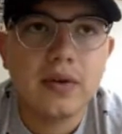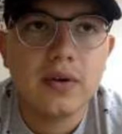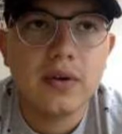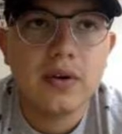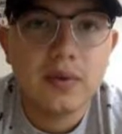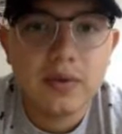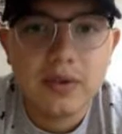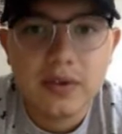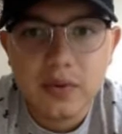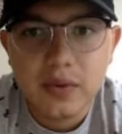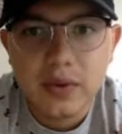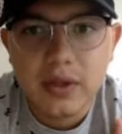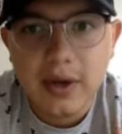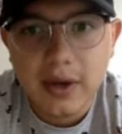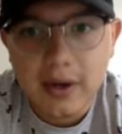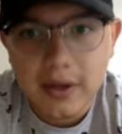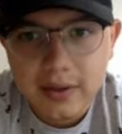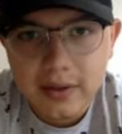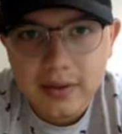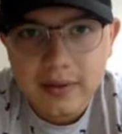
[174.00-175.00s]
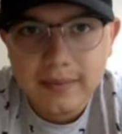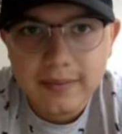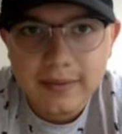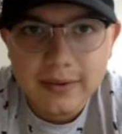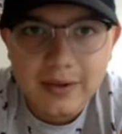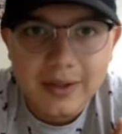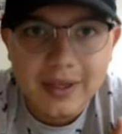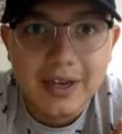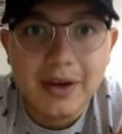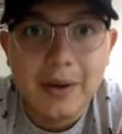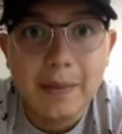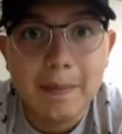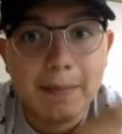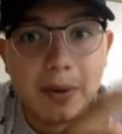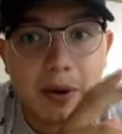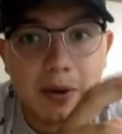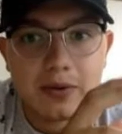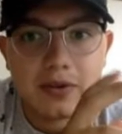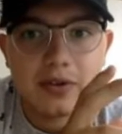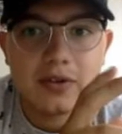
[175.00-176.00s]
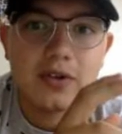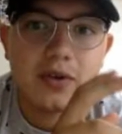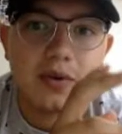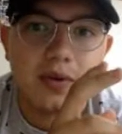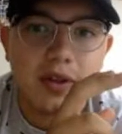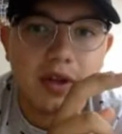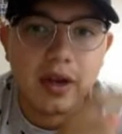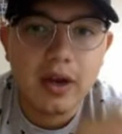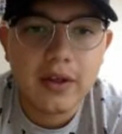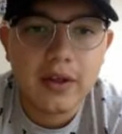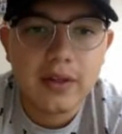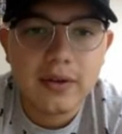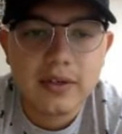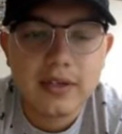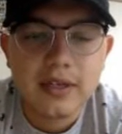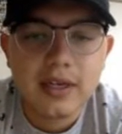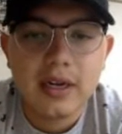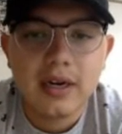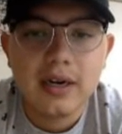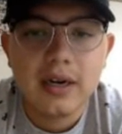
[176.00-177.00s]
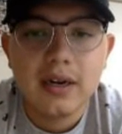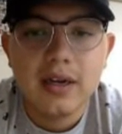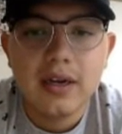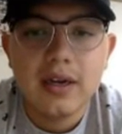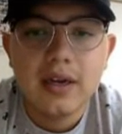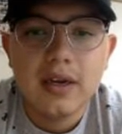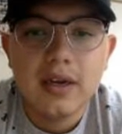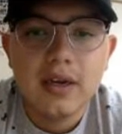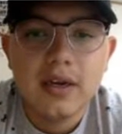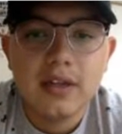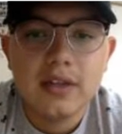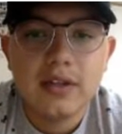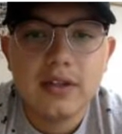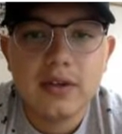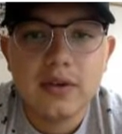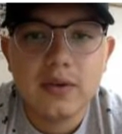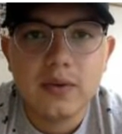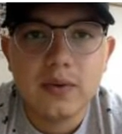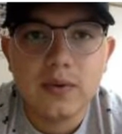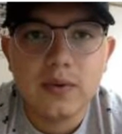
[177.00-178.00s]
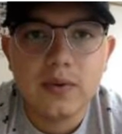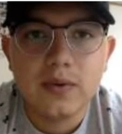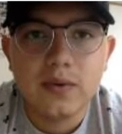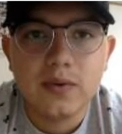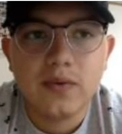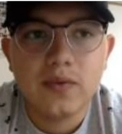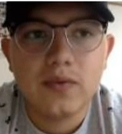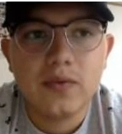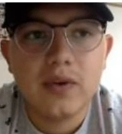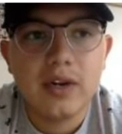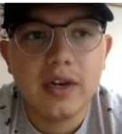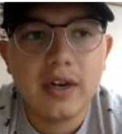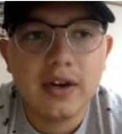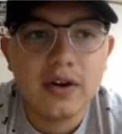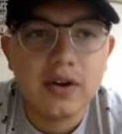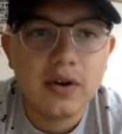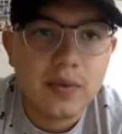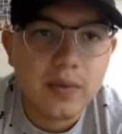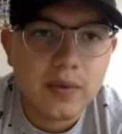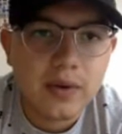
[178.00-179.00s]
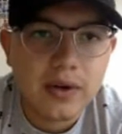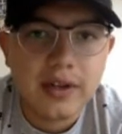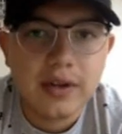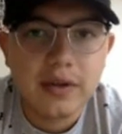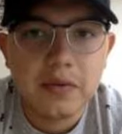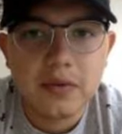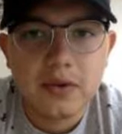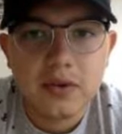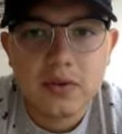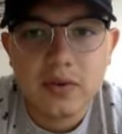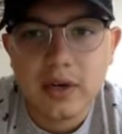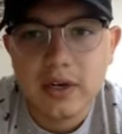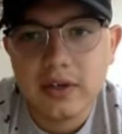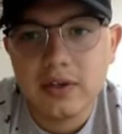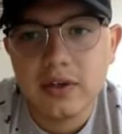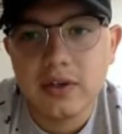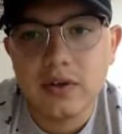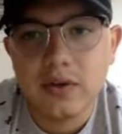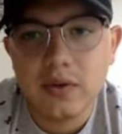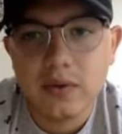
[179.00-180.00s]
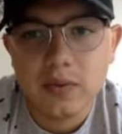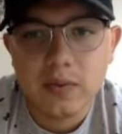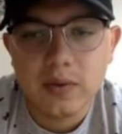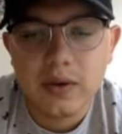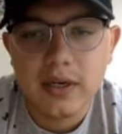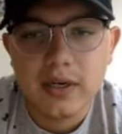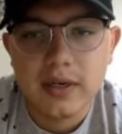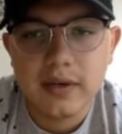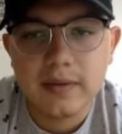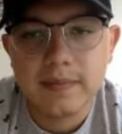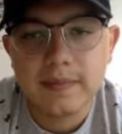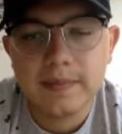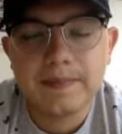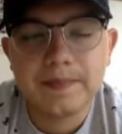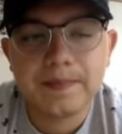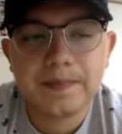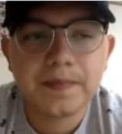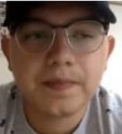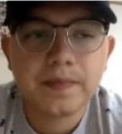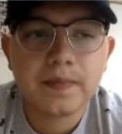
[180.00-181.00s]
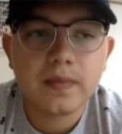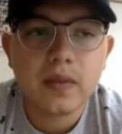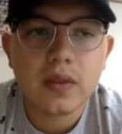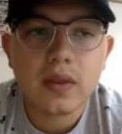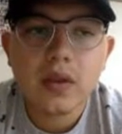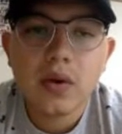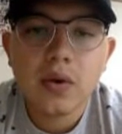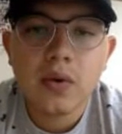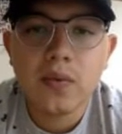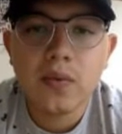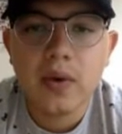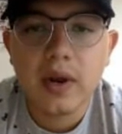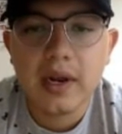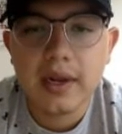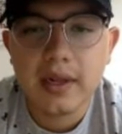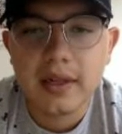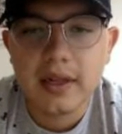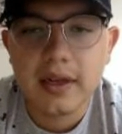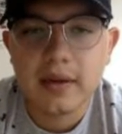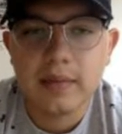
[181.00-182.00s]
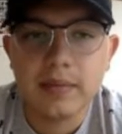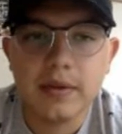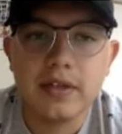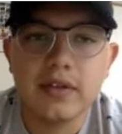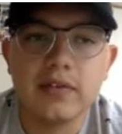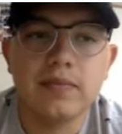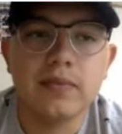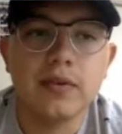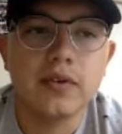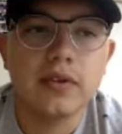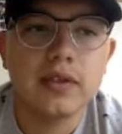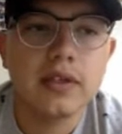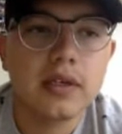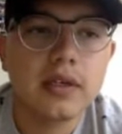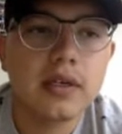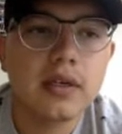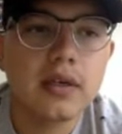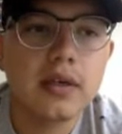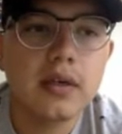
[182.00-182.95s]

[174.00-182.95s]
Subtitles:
go into the composer's or the author's head to really know what he was trying to do when writing that piece of music.